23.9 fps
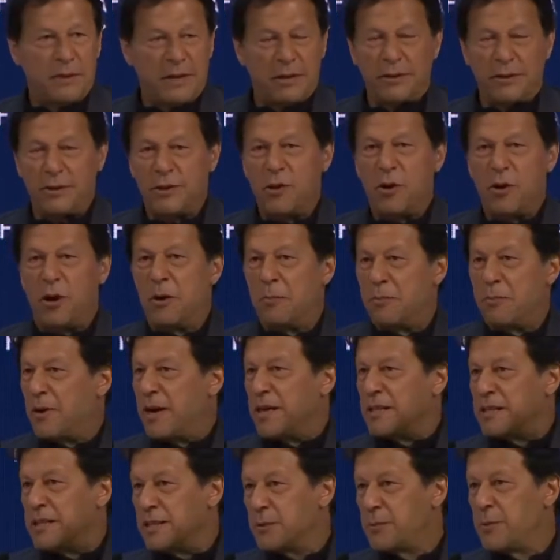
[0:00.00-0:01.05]
because the oil
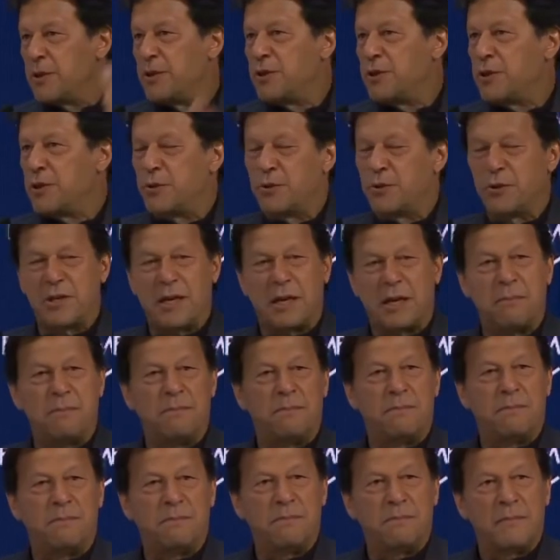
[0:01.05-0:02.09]
prices will shoot up.
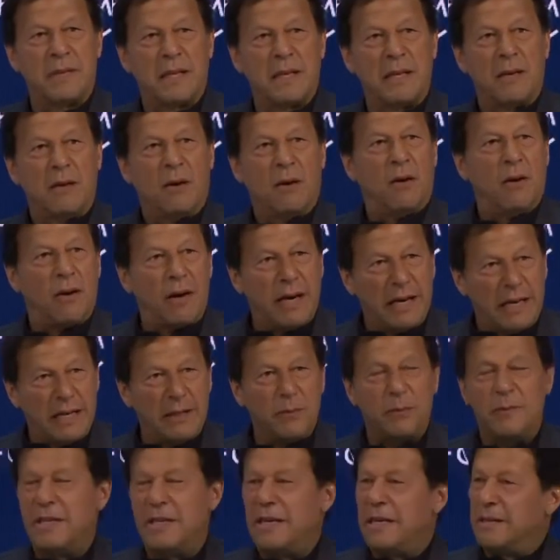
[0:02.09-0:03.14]

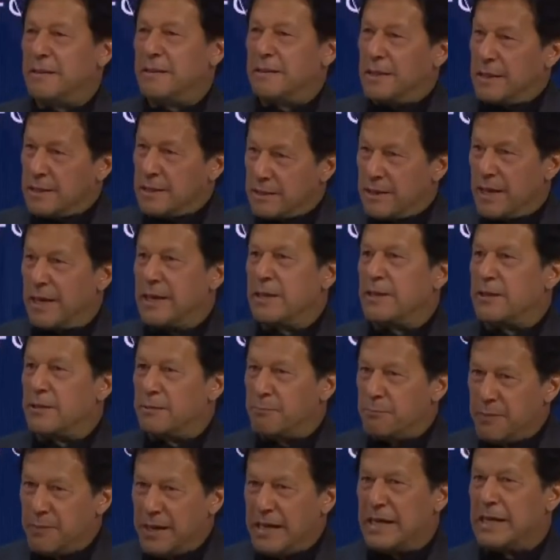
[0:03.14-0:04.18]
Already we are trying
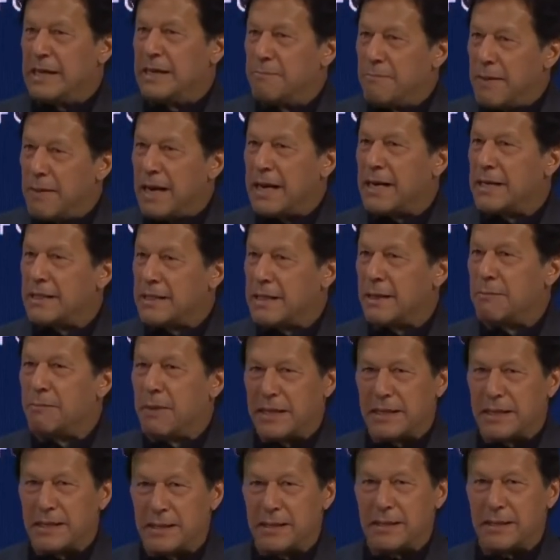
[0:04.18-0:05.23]
to barely manage our
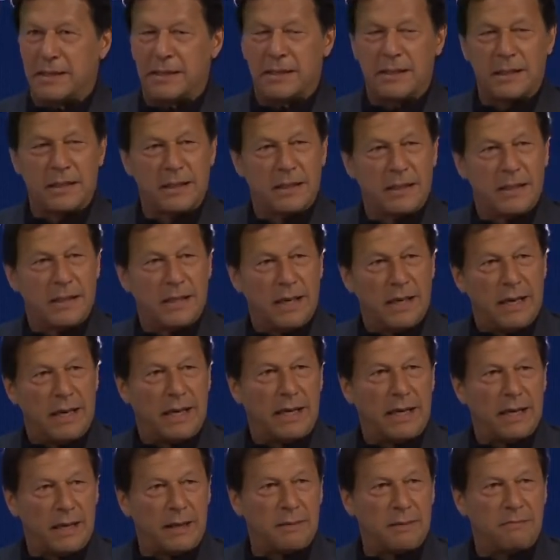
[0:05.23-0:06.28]
budgets
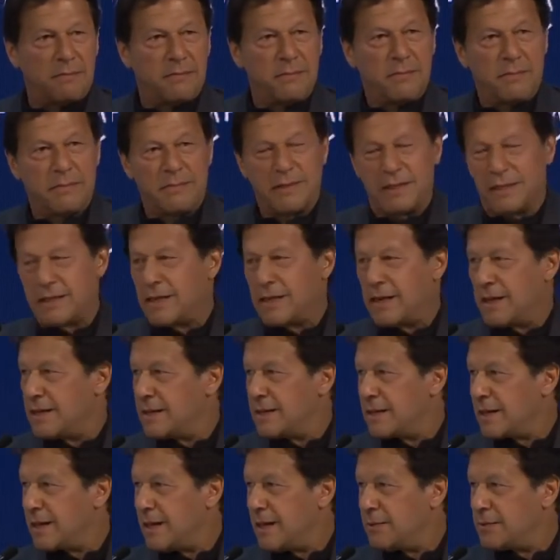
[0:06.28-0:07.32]
and our
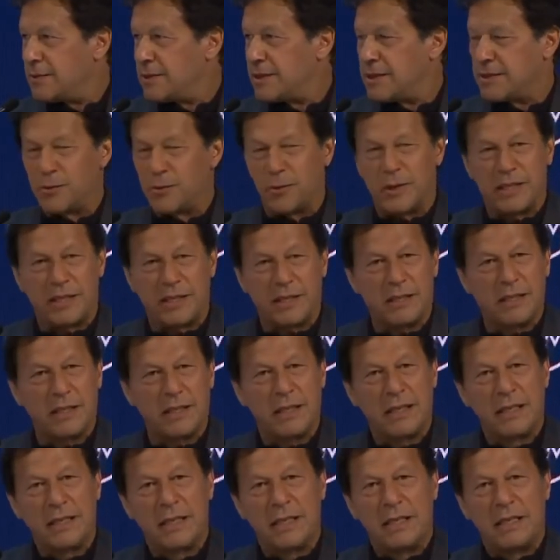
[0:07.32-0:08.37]
current account
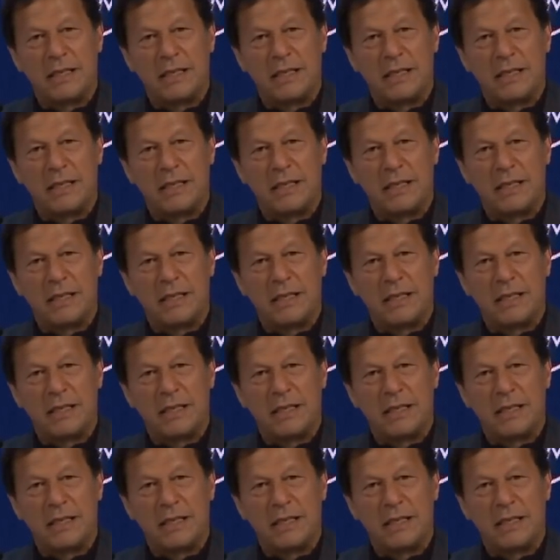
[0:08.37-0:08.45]
situation.